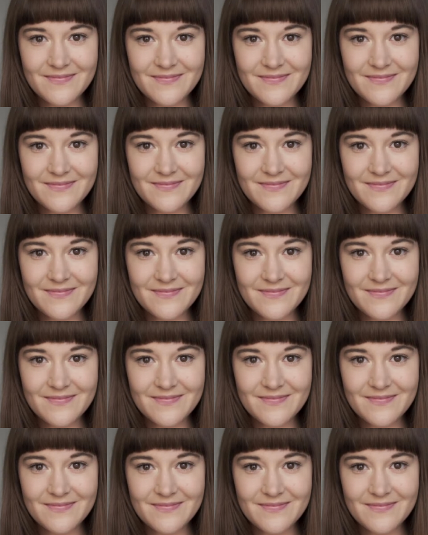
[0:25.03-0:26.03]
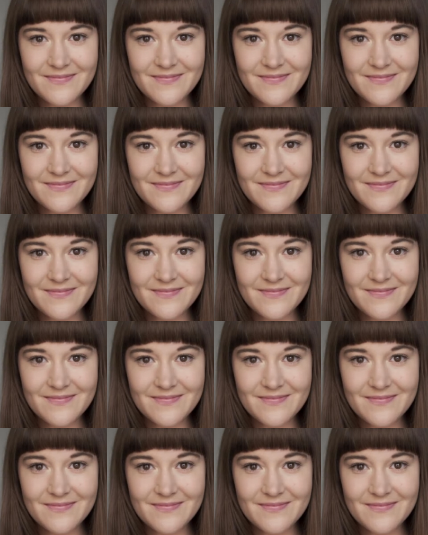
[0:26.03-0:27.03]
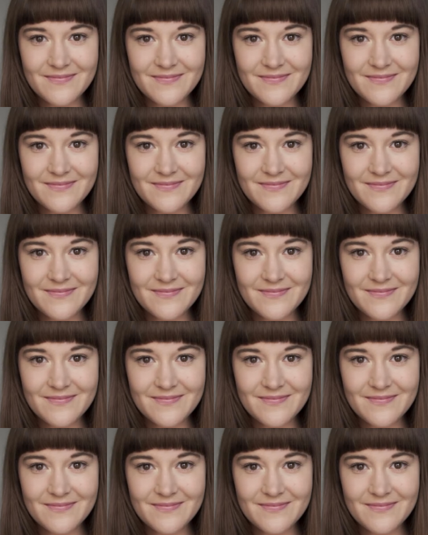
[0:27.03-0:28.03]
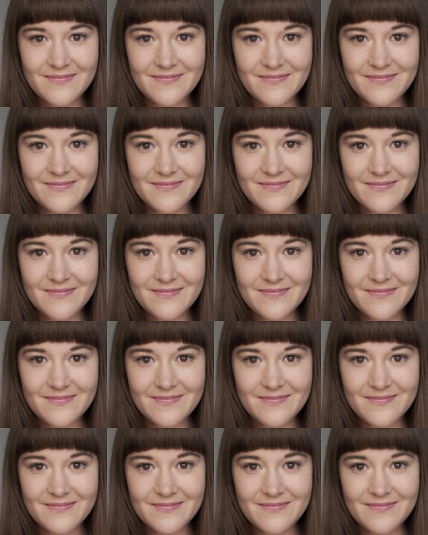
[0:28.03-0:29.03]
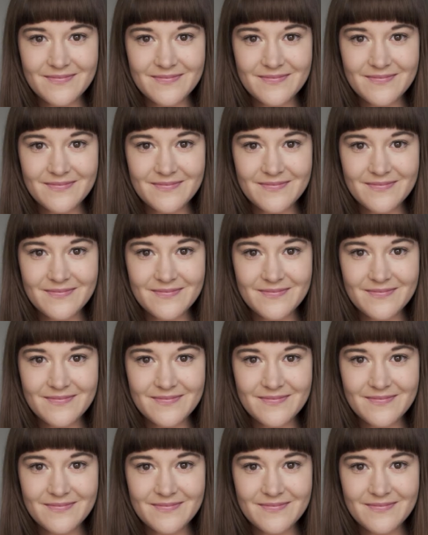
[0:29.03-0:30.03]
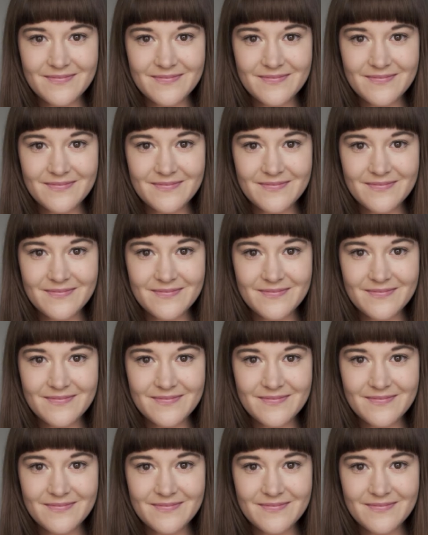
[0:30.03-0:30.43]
This is a still picture; no speech is visible.